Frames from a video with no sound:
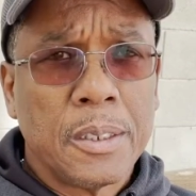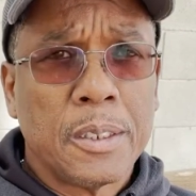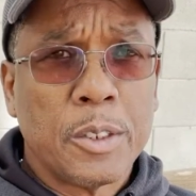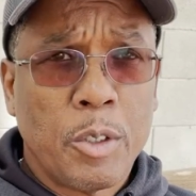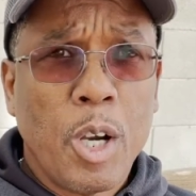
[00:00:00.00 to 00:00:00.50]

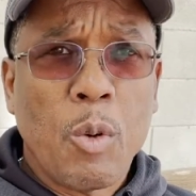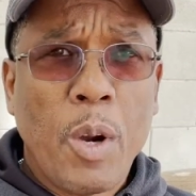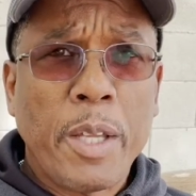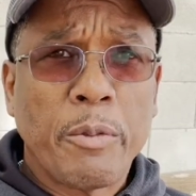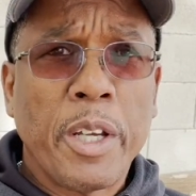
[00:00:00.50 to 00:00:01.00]
there are
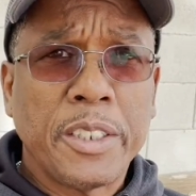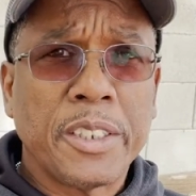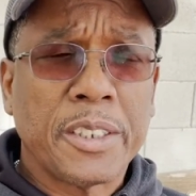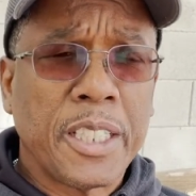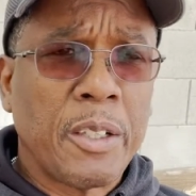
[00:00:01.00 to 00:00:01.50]
white
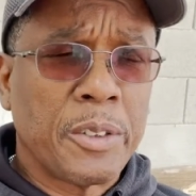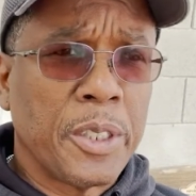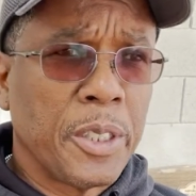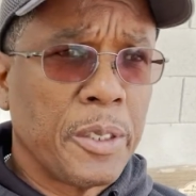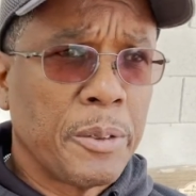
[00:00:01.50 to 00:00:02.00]
races out
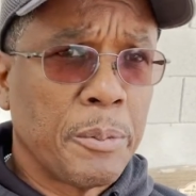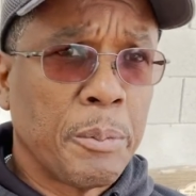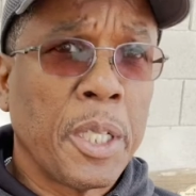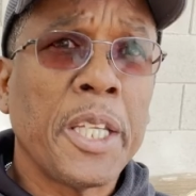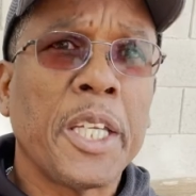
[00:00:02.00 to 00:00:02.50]
there,
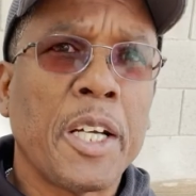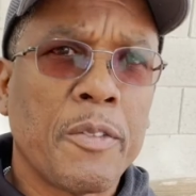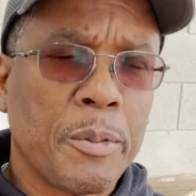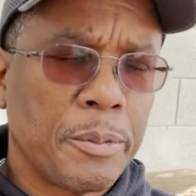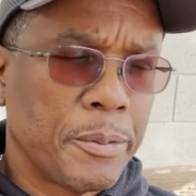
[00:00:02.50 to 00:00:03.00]
plenty of
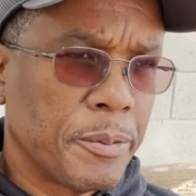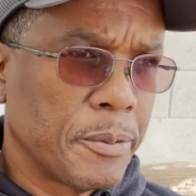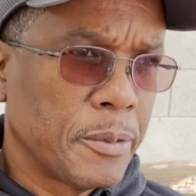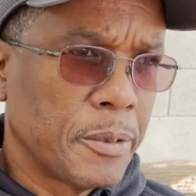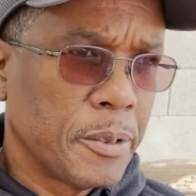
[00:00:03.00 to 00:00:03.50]
them,
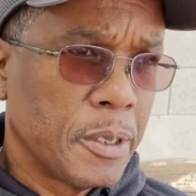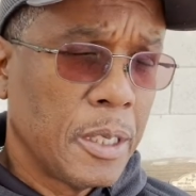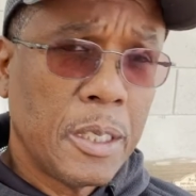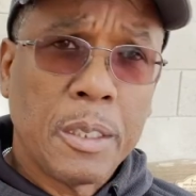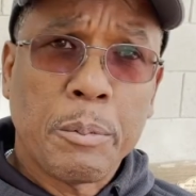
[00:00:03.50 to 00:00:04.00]

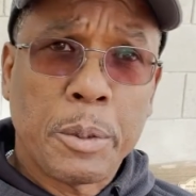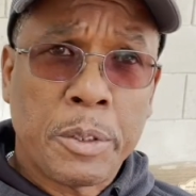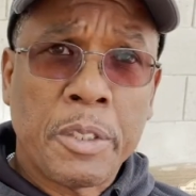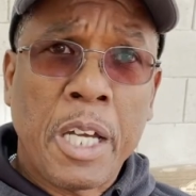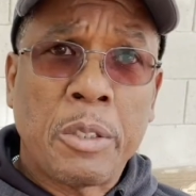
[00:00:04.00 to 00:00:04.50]
but
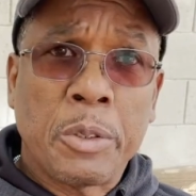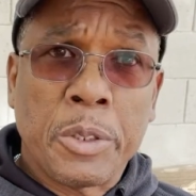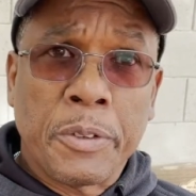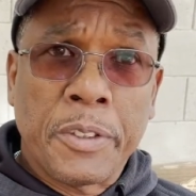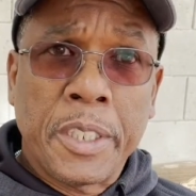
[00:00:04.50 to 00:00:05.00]
they're not who
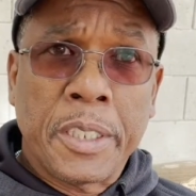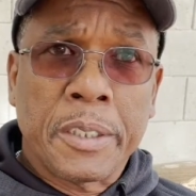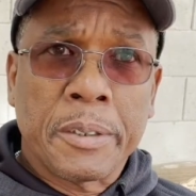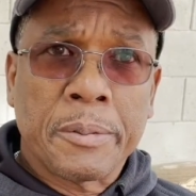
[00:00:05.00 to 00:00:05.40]
you think.